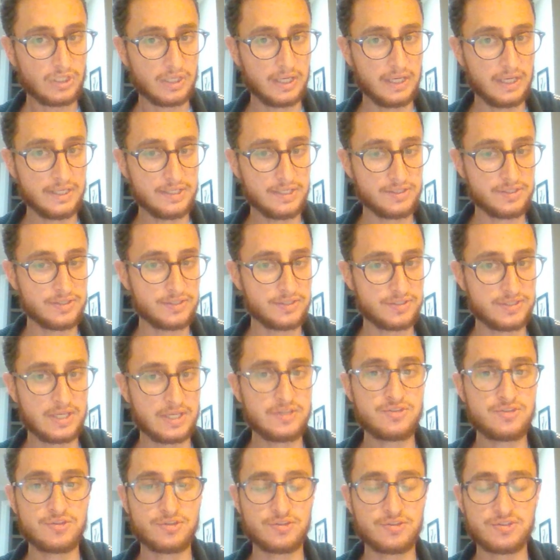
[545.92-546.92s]

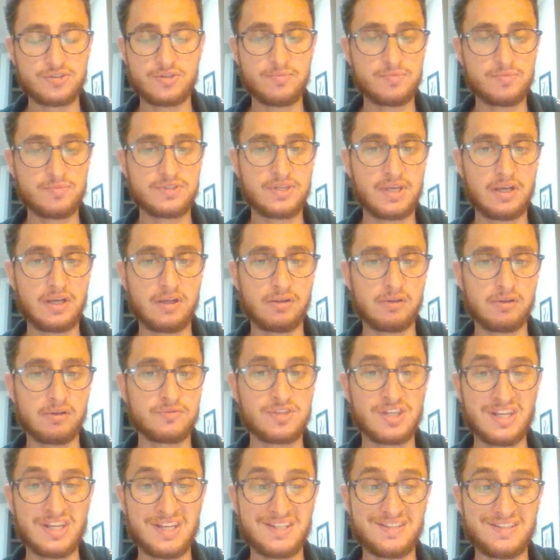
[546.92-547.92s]
sensors
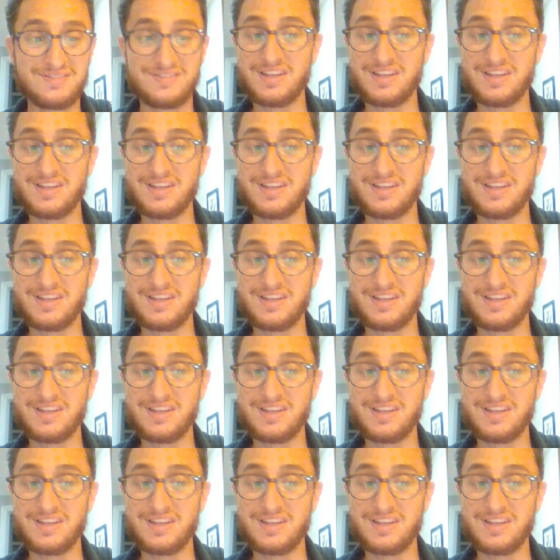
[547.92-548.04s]
themselves